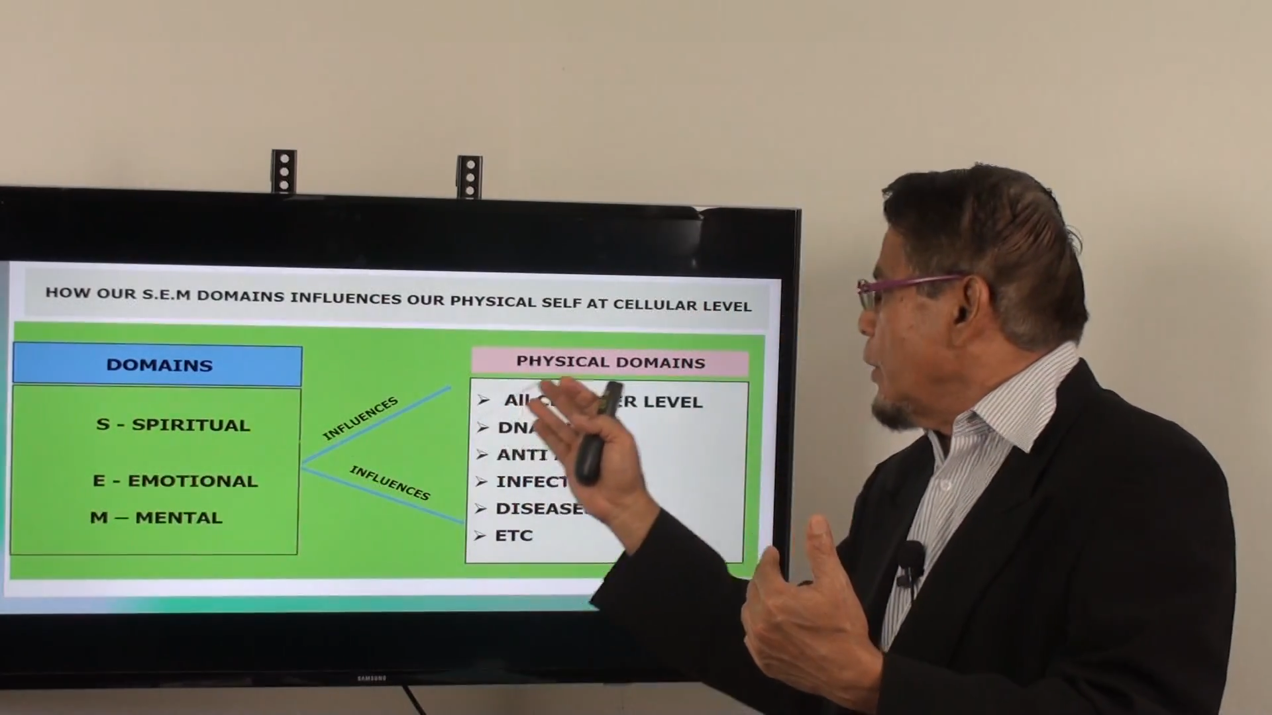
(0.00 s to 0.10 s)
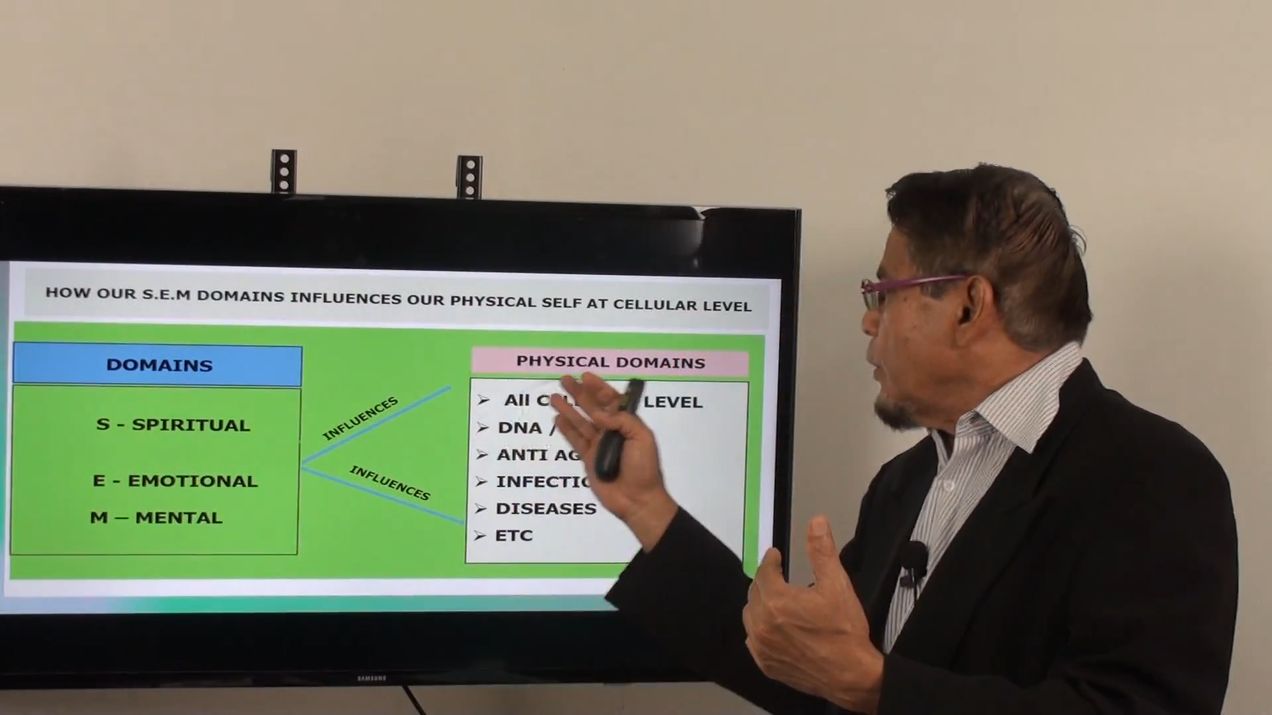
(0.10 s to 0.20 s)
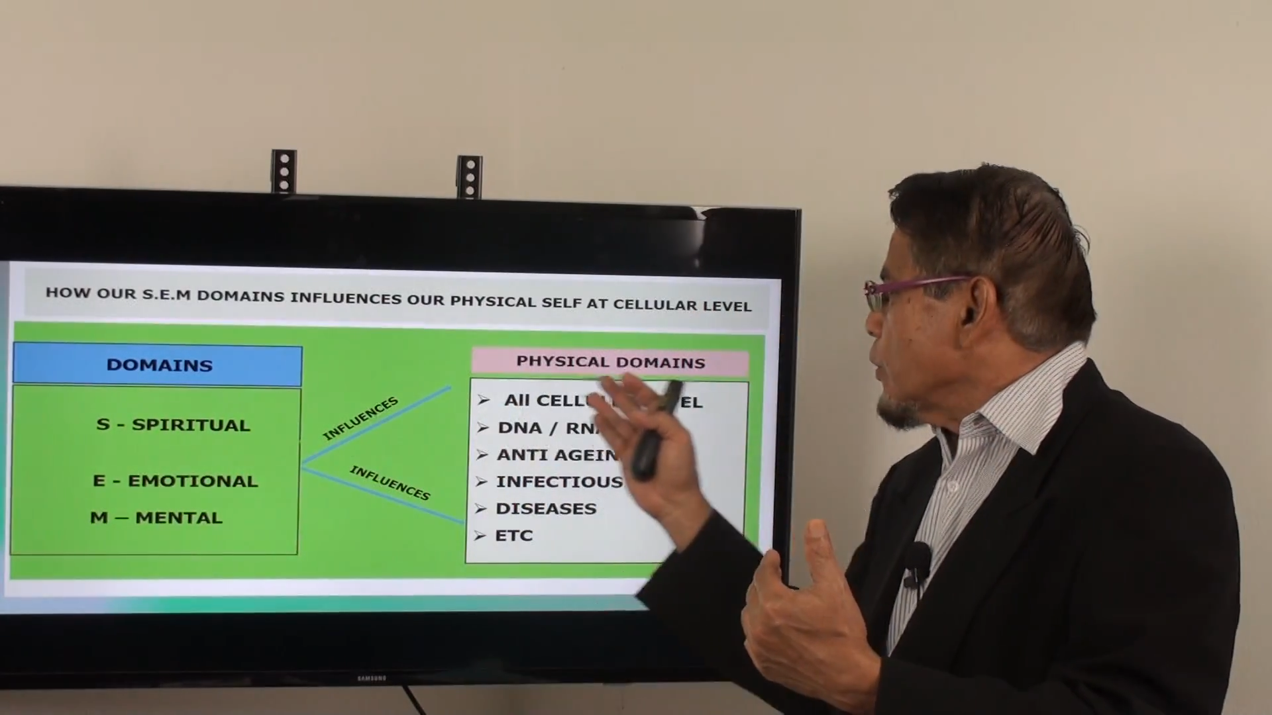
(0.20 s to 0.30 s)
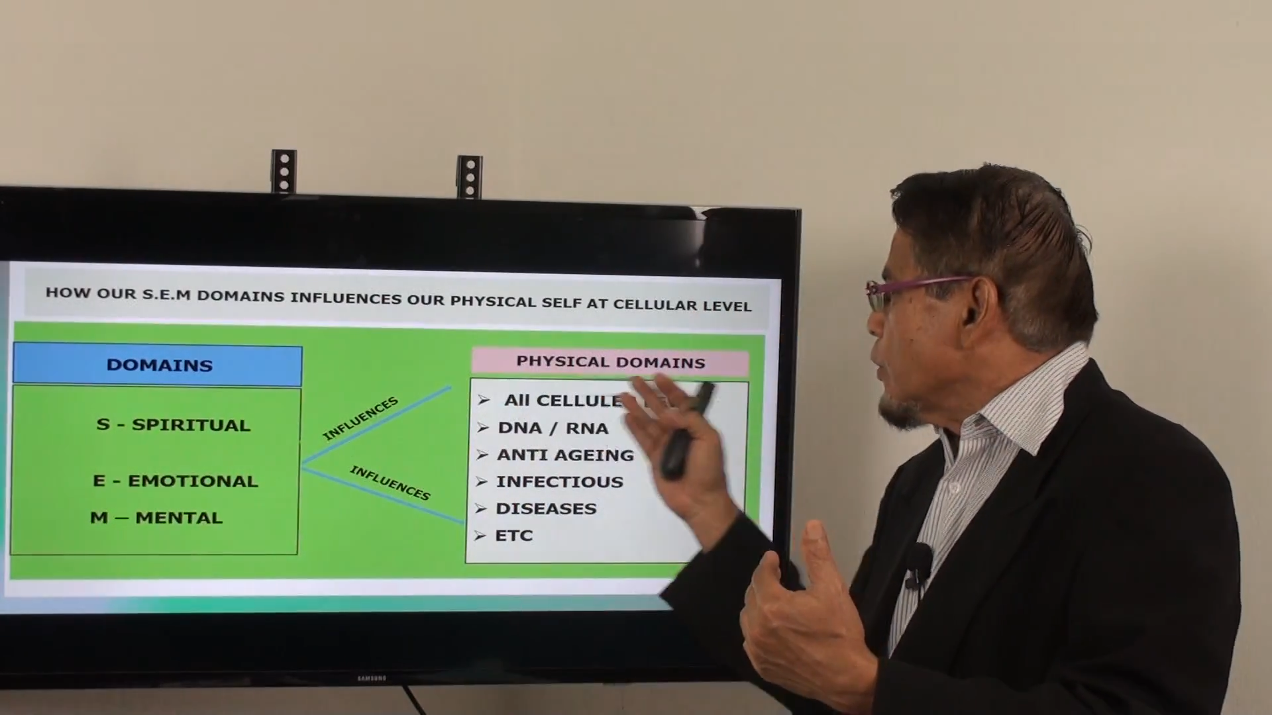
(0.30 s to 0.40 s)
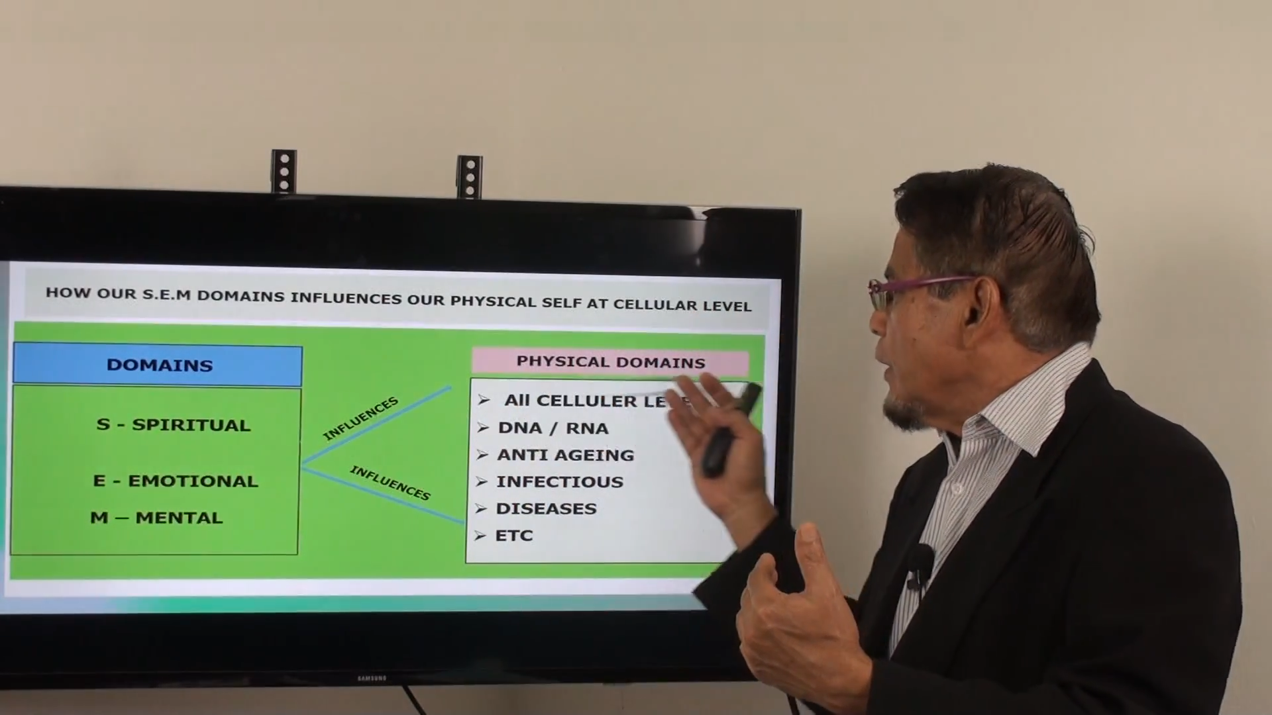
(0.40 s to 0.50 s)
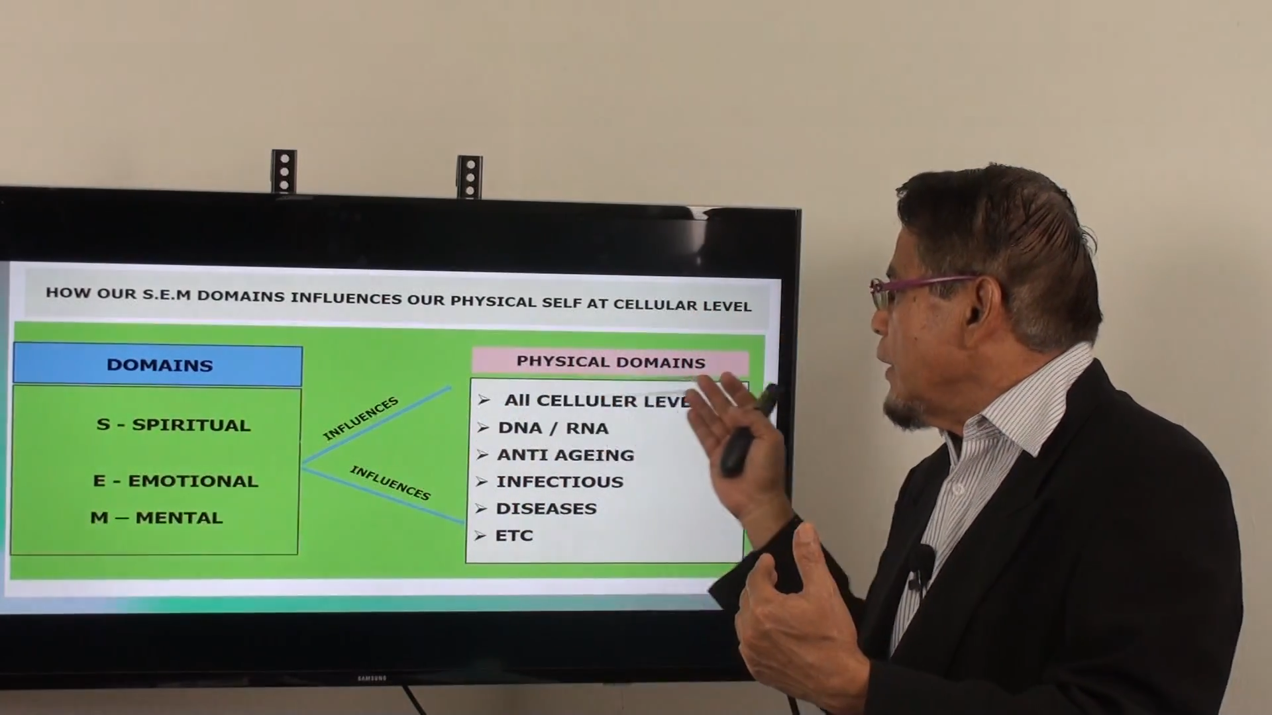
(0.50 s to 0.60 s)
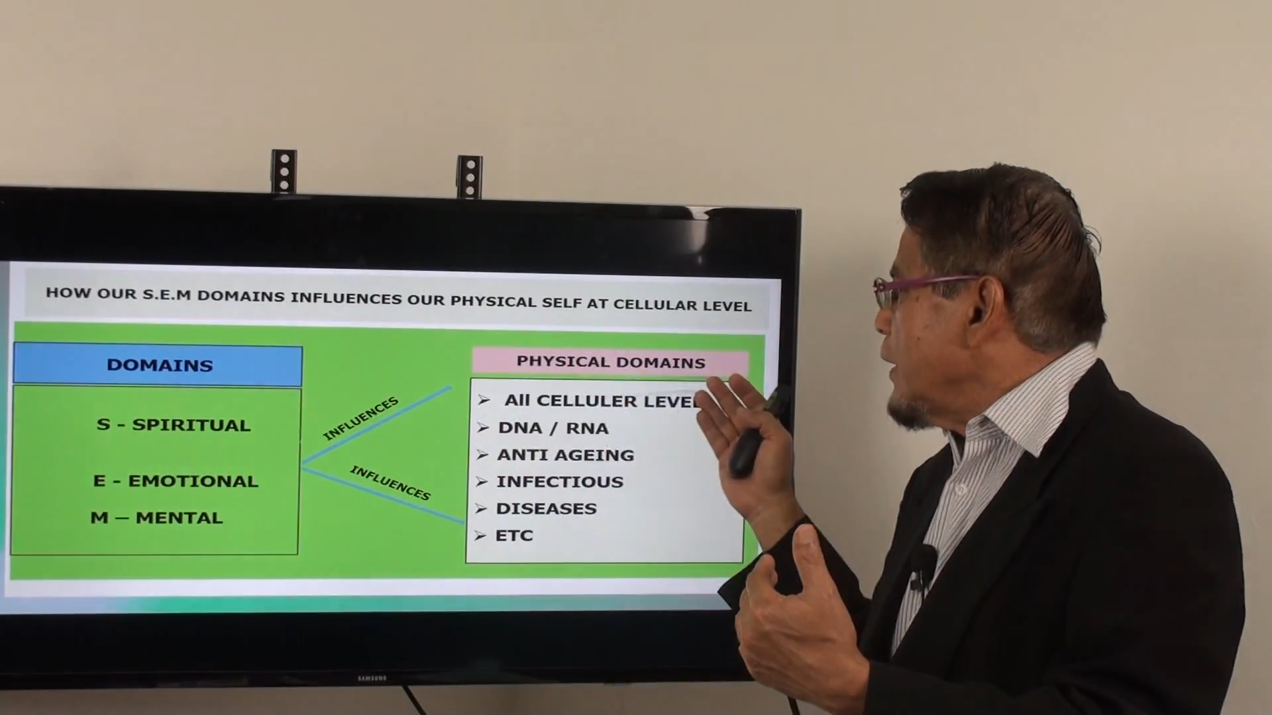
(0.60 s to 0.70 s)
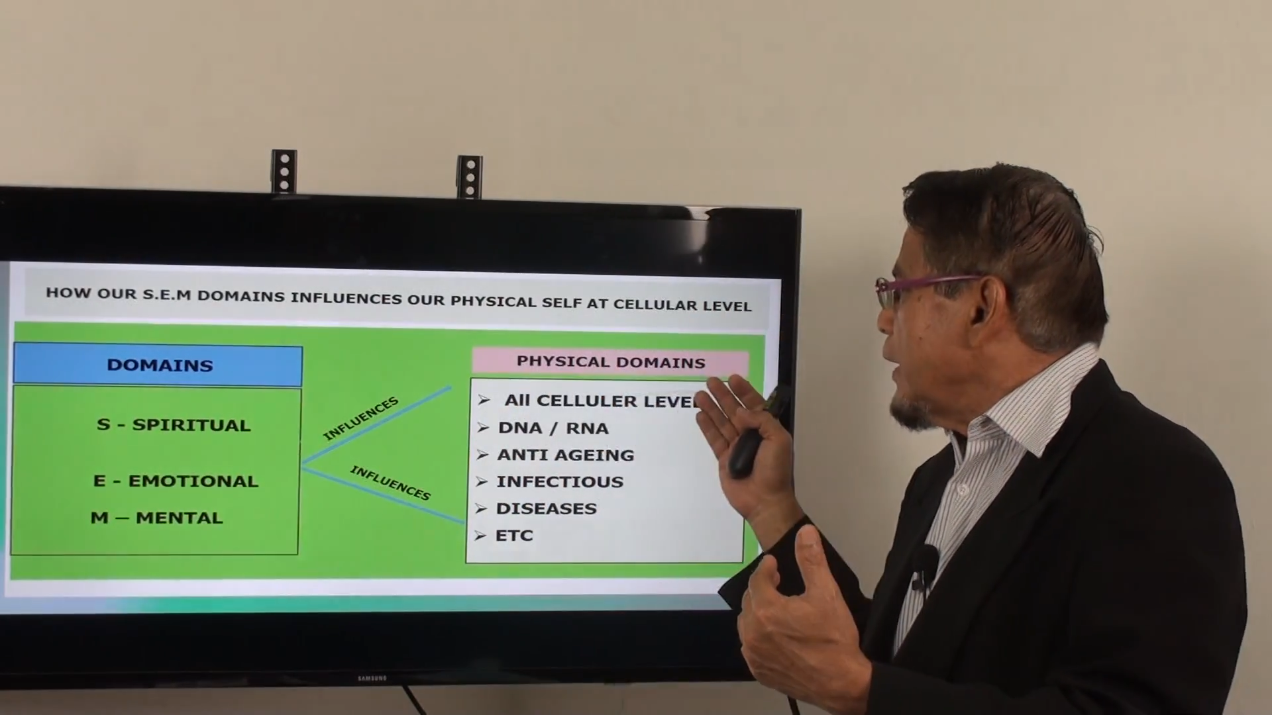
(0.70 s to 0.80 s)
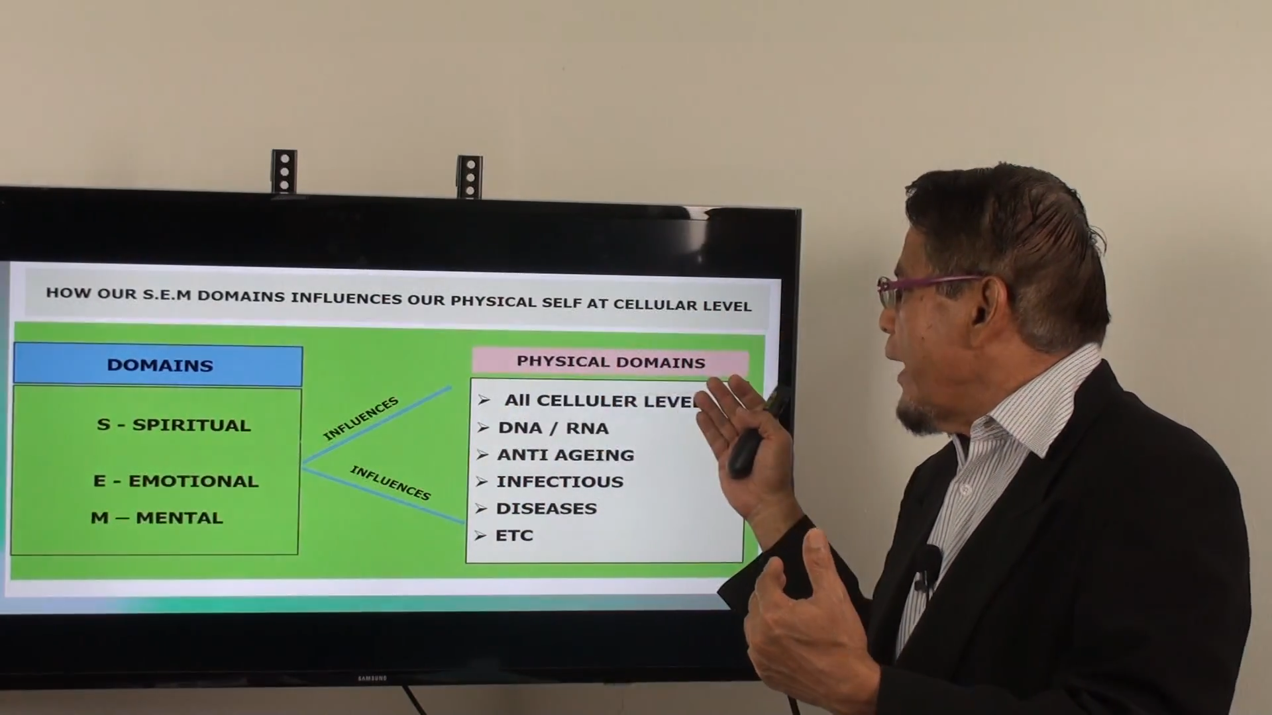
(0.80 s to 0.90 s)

your cellular